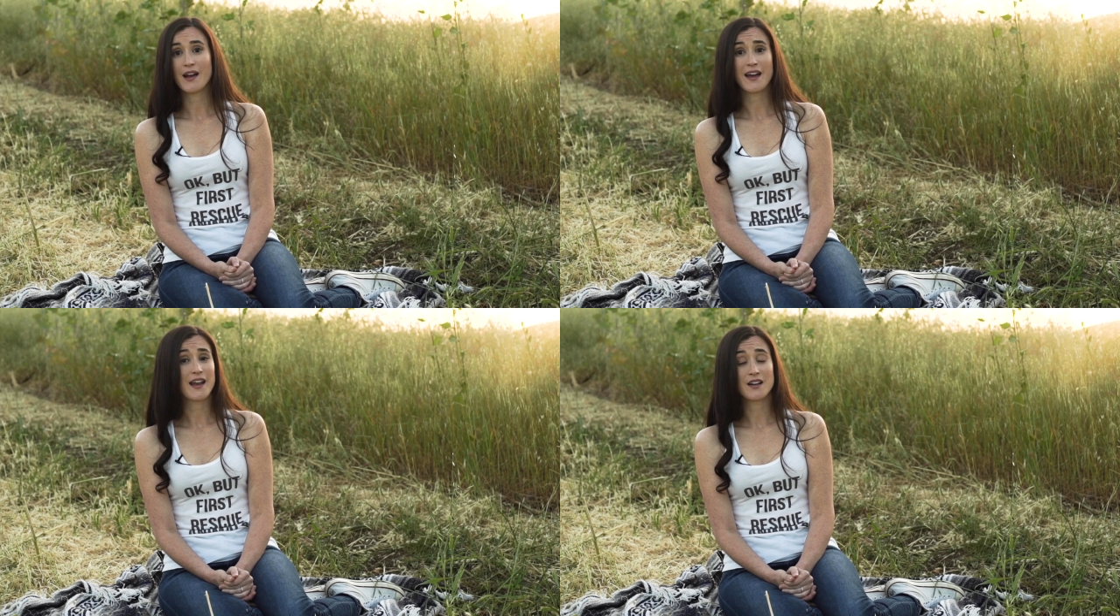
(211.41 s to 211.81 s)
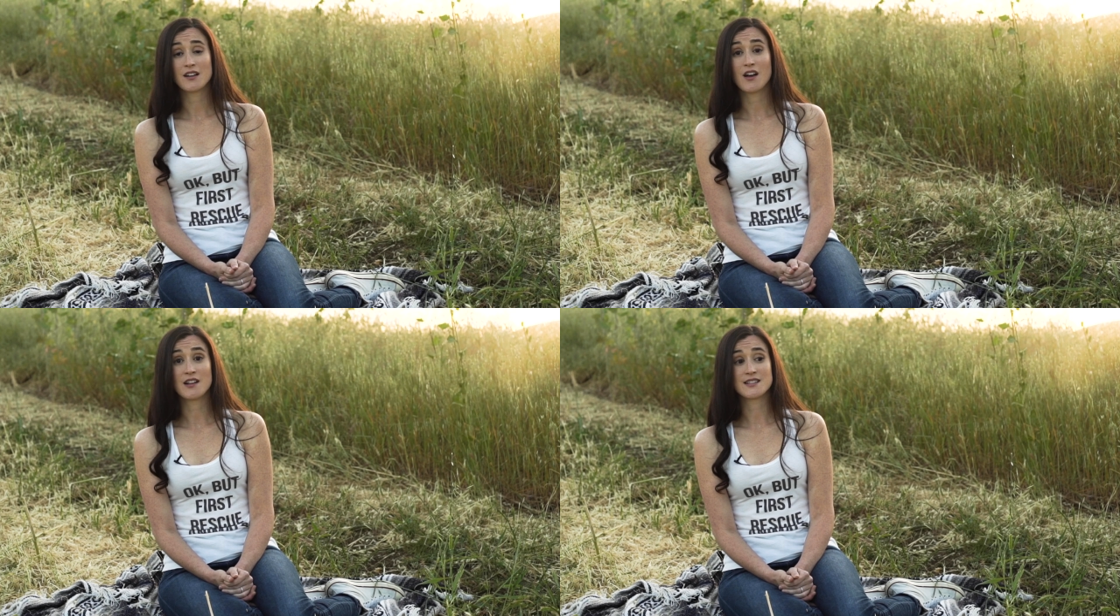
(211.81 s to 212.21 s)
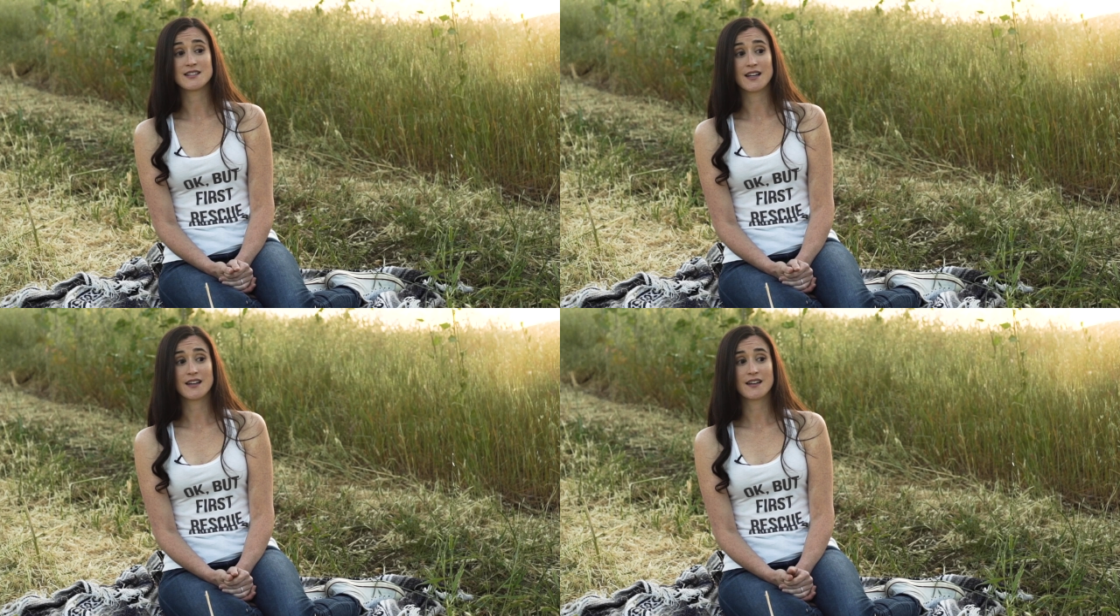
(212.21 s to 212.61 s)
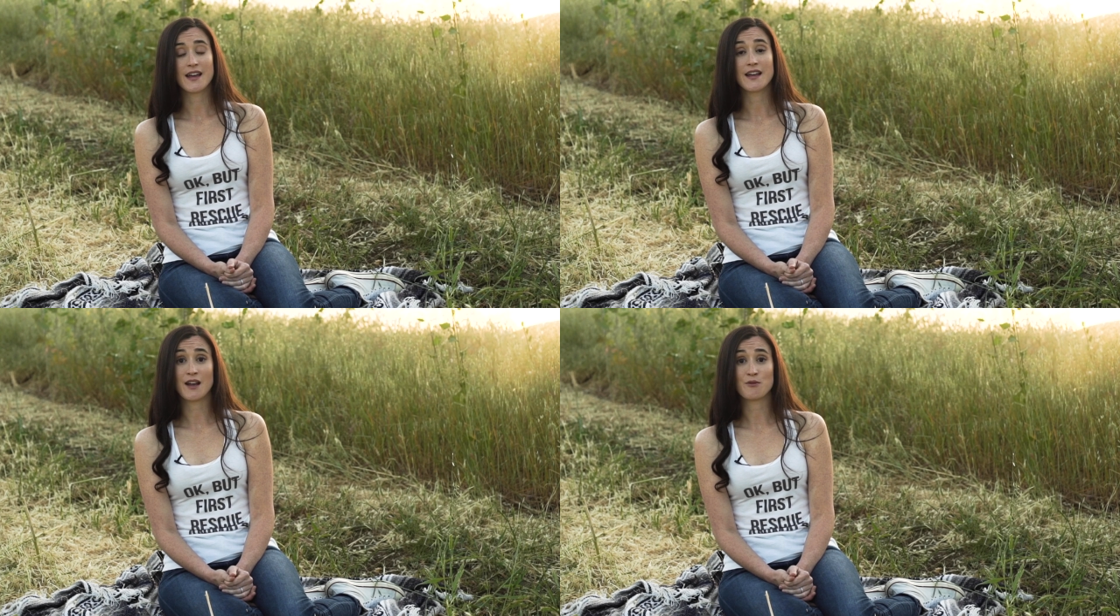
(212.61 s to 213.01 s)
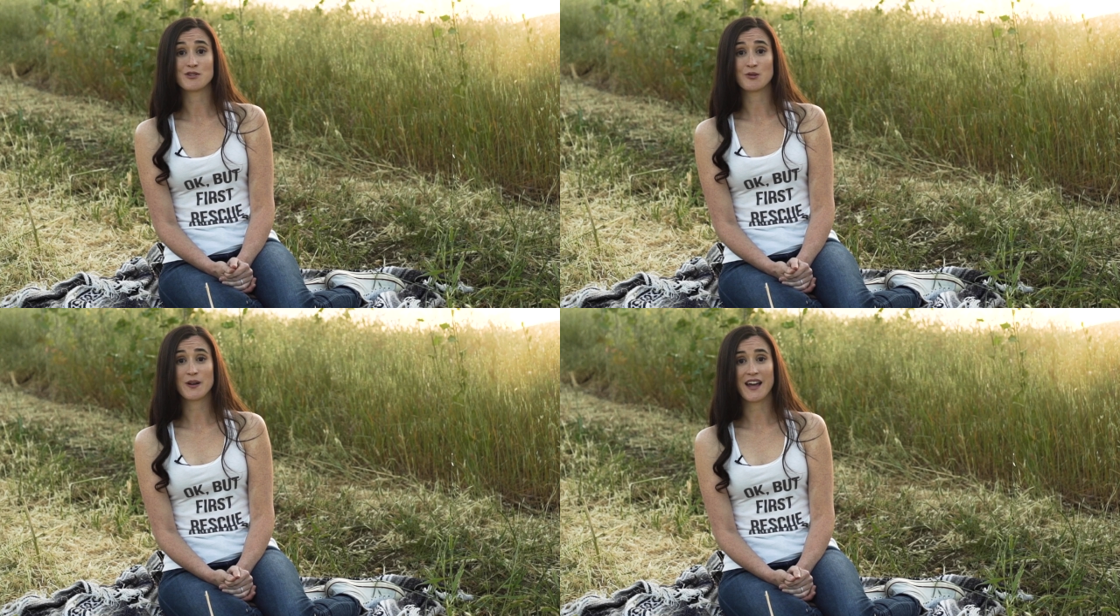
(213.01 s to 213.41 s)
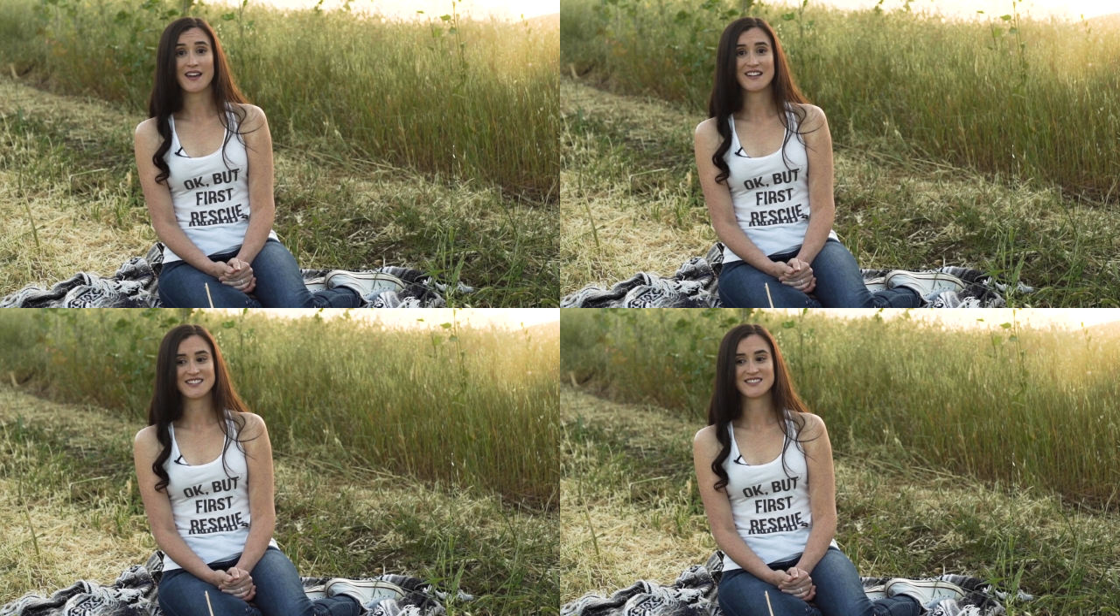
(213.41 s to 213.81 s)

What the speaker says: I hadn't gotten sick, and I was okay.